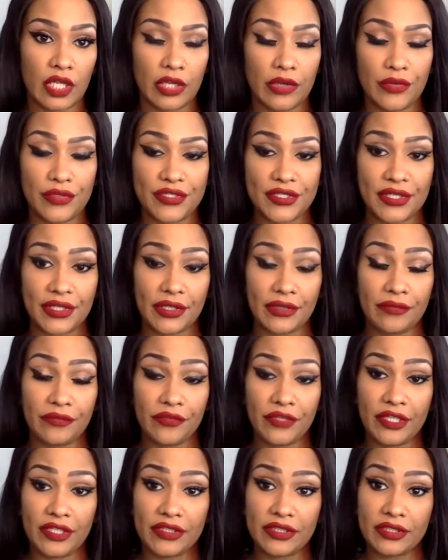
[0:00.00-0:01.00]
It was
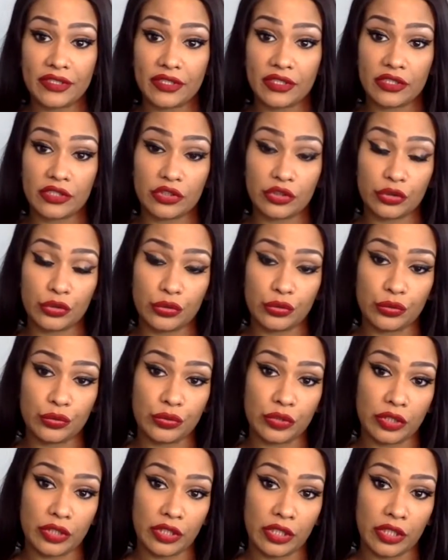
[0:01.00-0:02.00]
invented
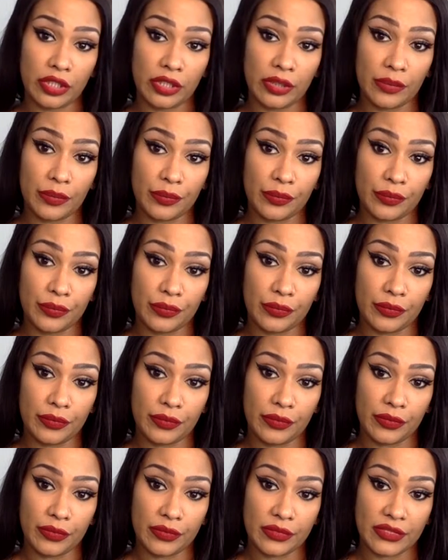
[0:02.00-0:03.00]
to
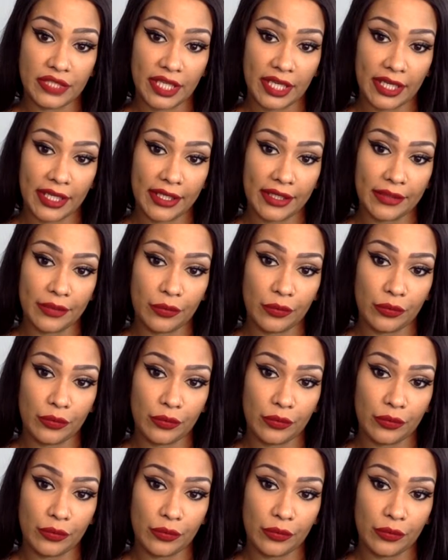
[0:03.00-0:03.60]
take